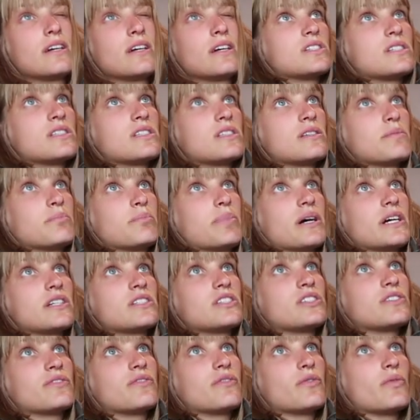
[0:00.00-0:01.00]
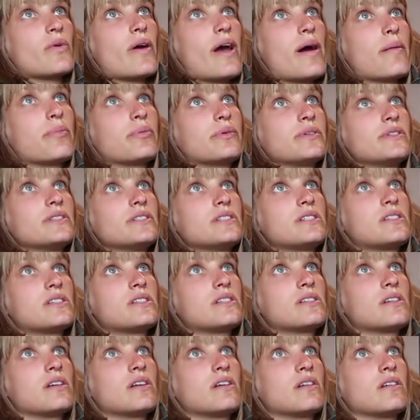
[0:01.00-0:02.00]
Just a bunch of
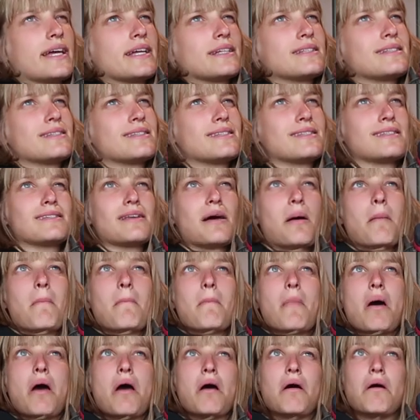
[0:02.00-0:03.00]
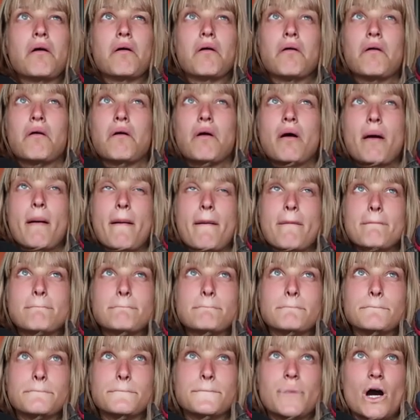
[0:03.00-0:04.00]
wrappers and some
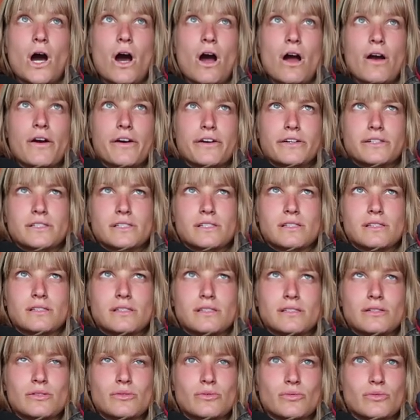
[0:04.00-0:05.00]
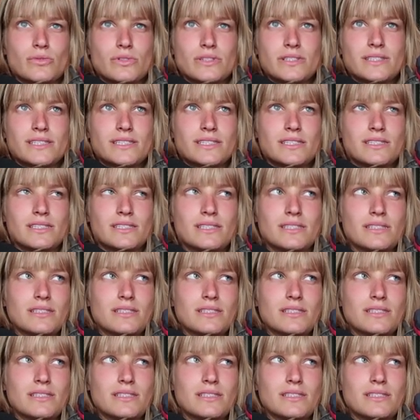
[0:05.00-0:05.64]
bars. Really?